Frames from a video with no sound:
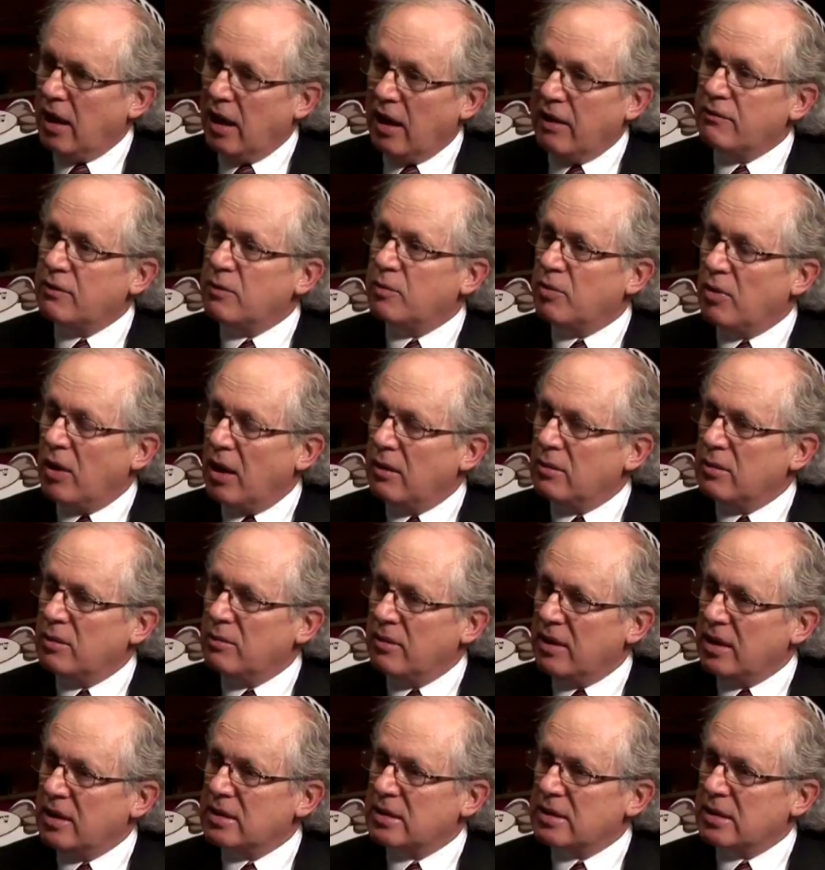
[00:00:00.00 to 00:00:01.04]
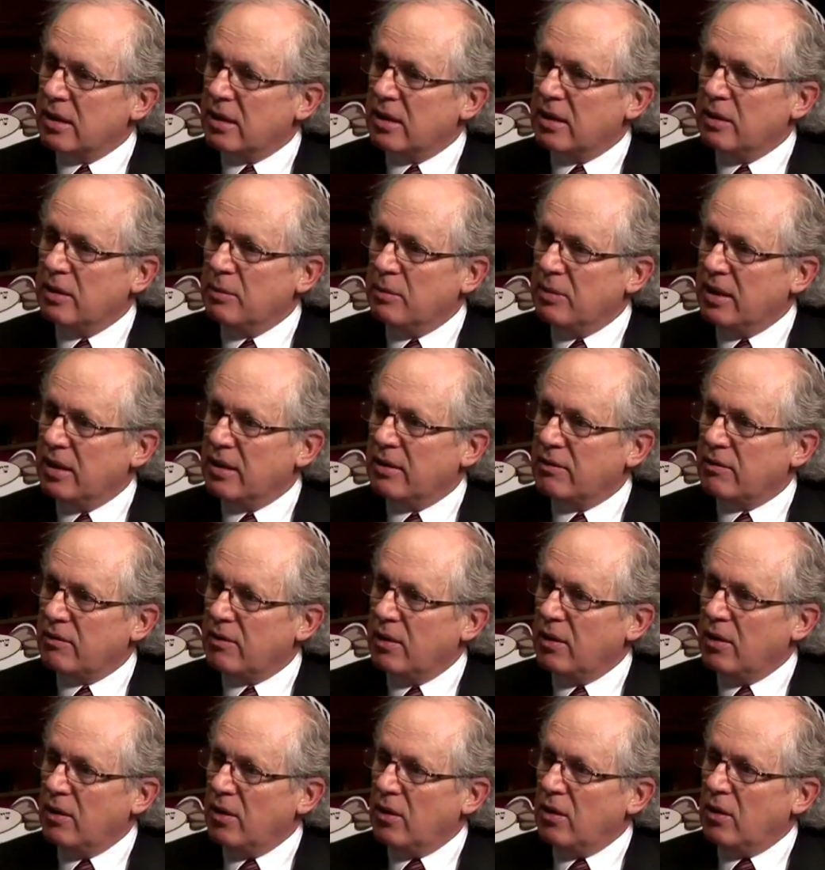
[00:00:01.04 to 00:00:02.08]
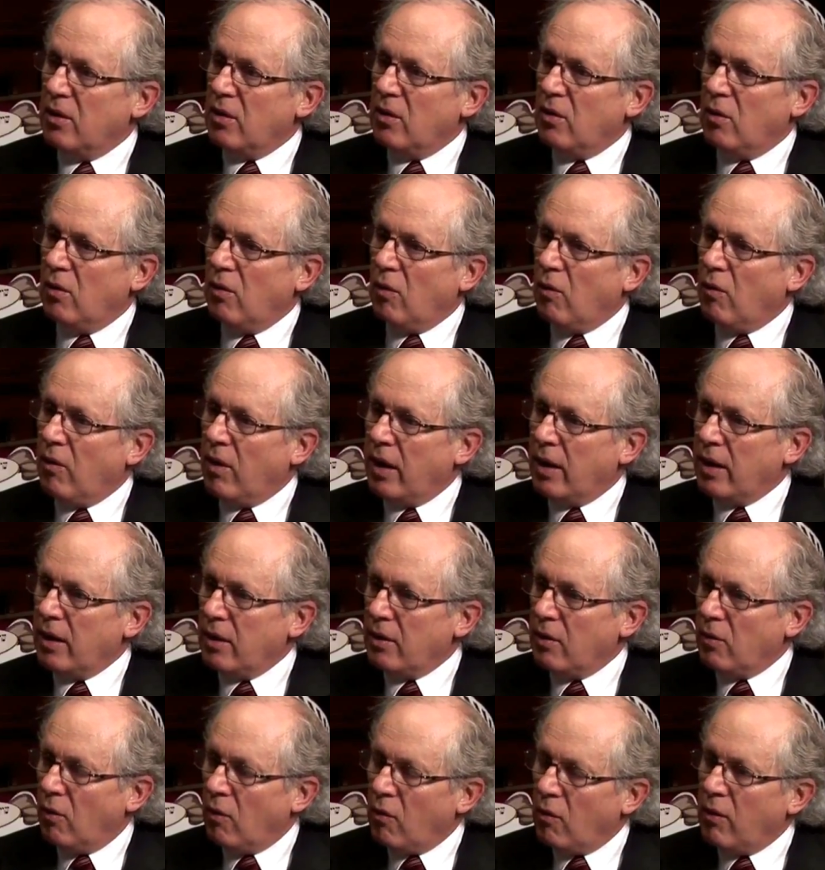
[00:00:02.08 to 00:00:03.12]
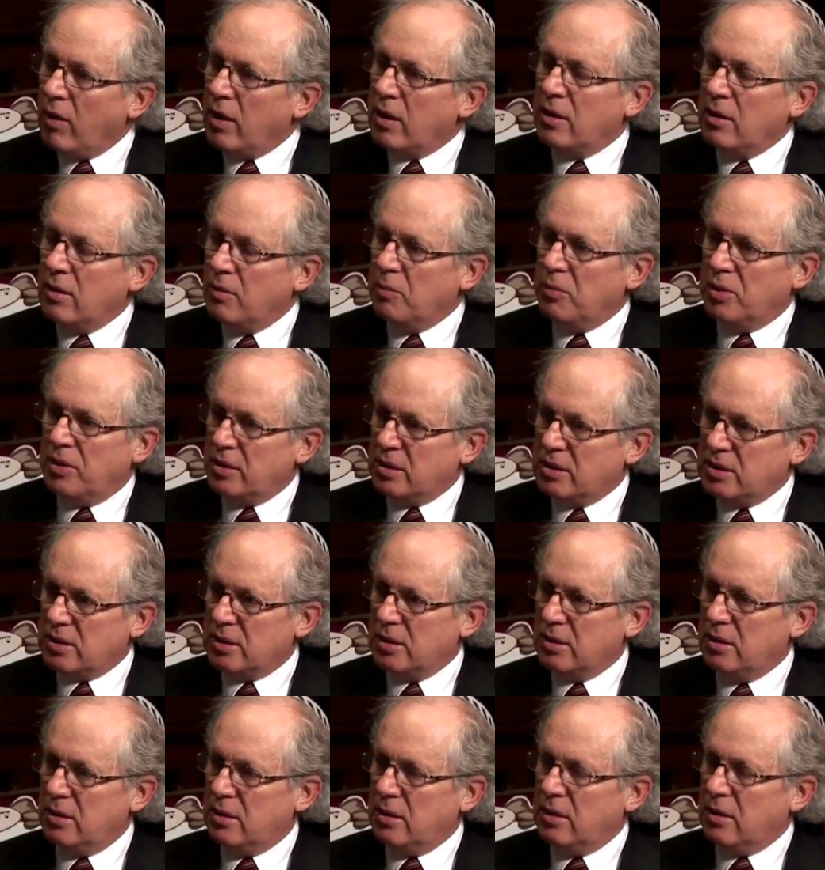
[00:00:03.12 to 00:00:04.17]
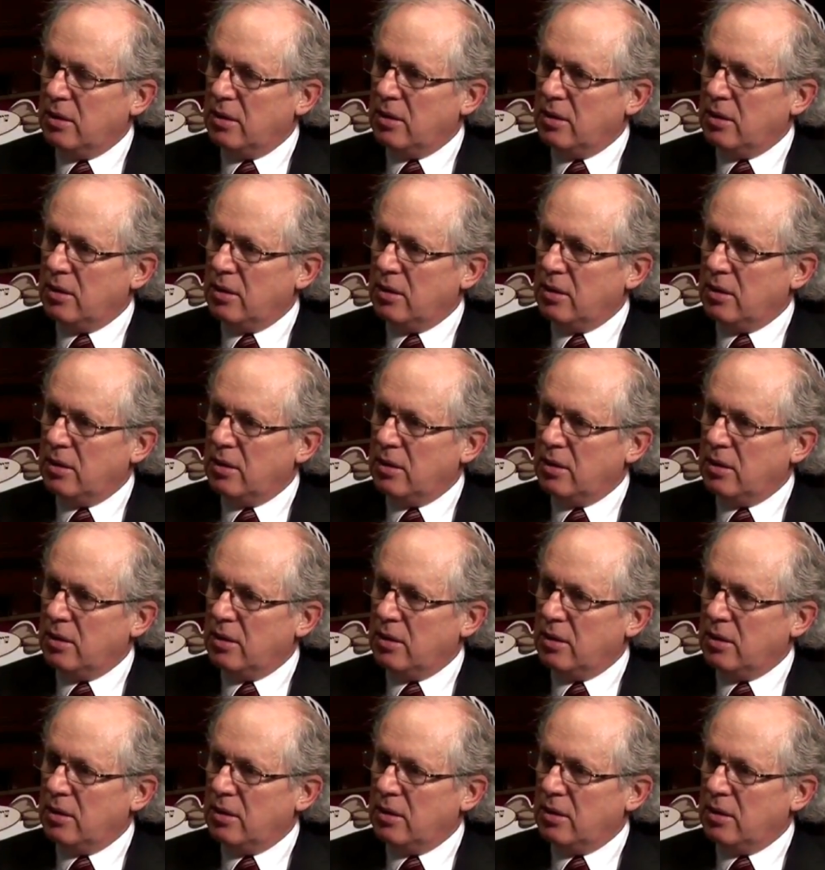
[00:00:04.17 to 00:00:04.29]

I have a problem asking about why one person